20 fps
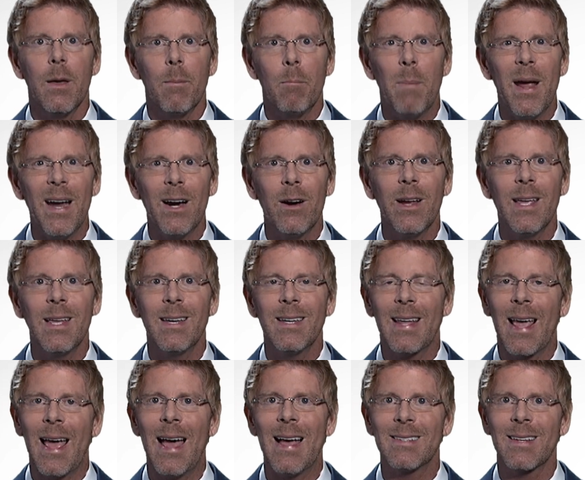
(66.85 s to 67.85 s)
Marian
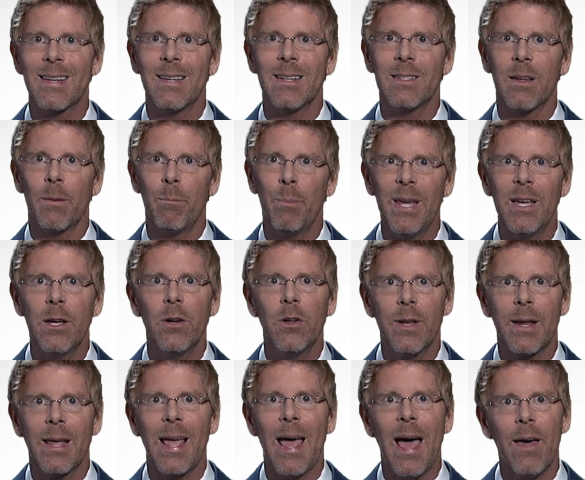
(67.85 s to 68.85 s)
caskets appeal
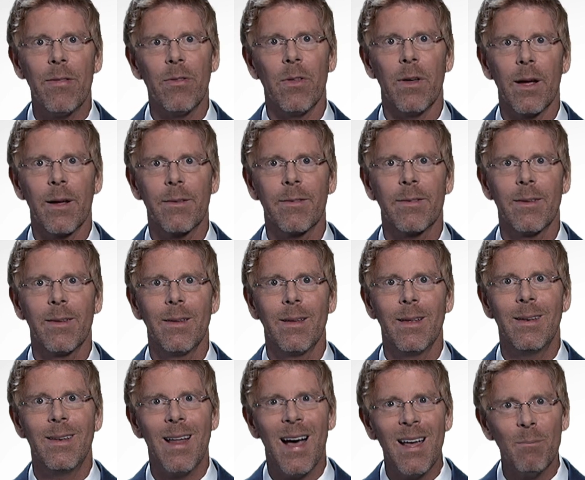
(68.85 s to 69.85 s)
to Catholics,
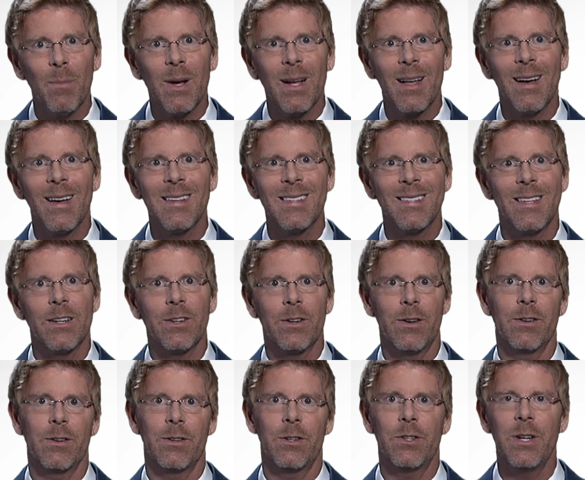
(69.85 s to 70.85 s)
not because they're
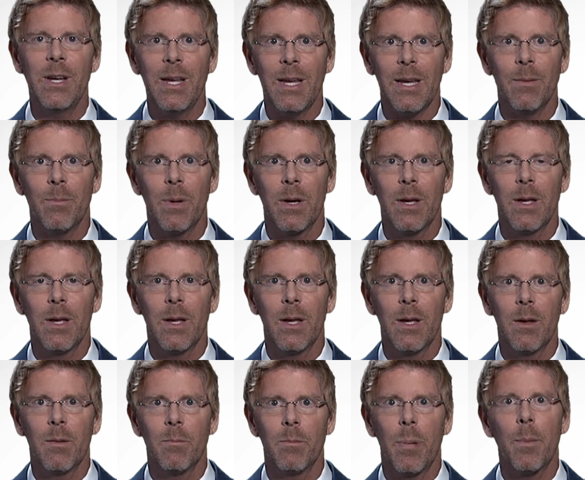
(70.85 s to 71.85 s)
dirt cheap,
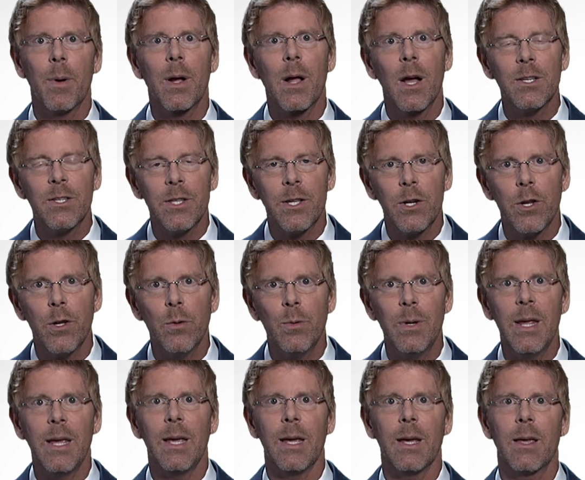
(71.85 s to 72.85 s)
but because they're
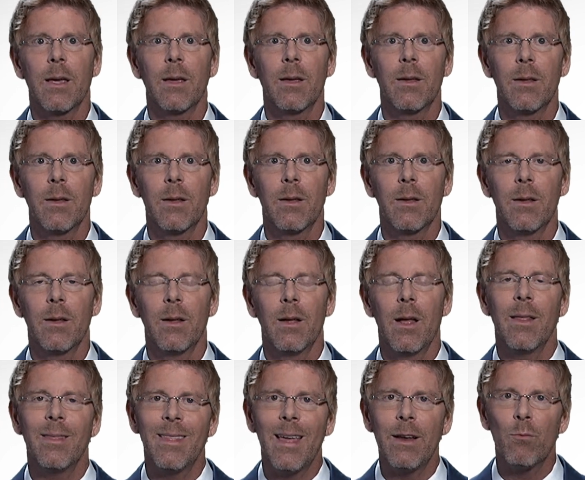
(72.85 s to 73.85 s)
unique.
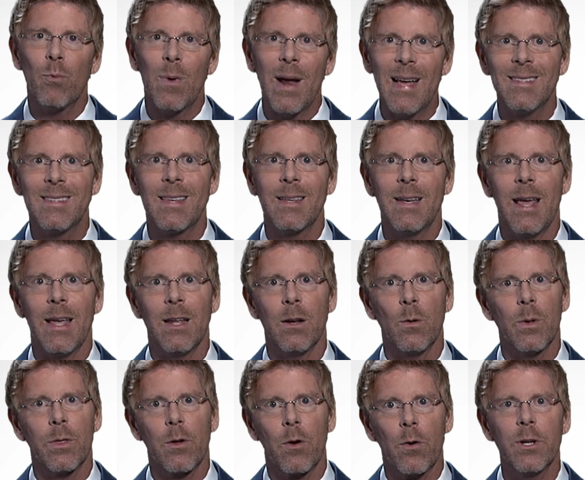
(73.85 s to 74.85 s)
They resonate
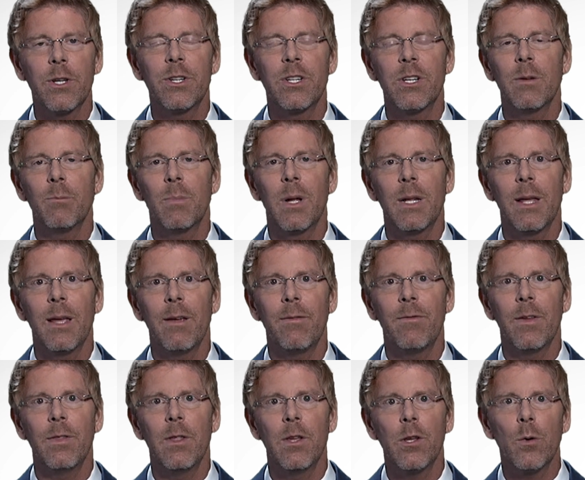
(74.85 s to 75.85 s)
with Christian
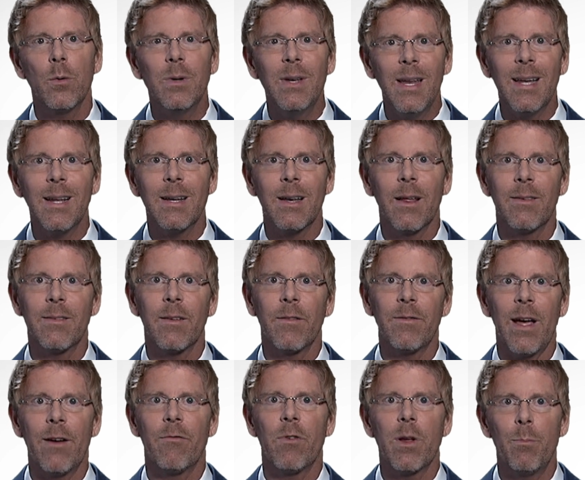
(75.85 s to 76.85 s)
belief in the uniqueness
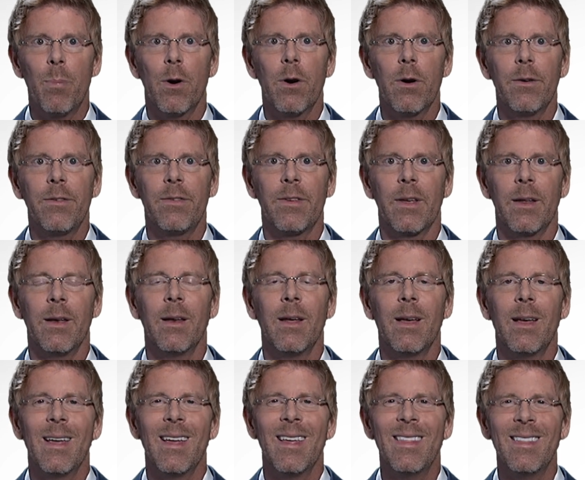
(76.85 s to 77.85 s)
of every person
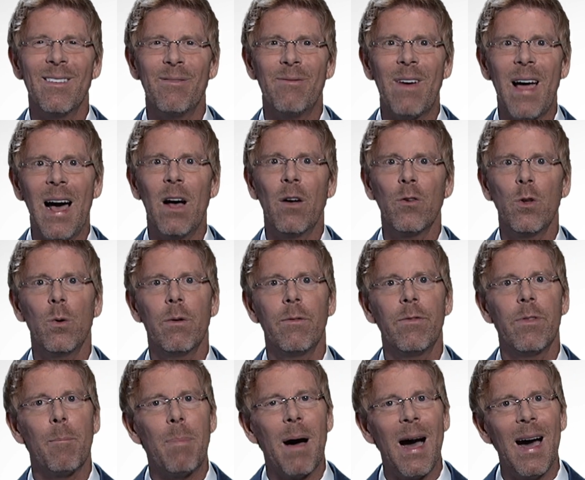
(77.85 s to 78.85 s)
and the value
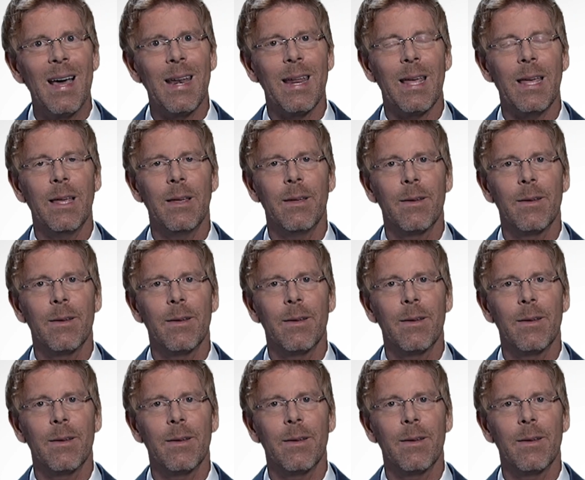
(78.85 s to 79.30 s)
of the body.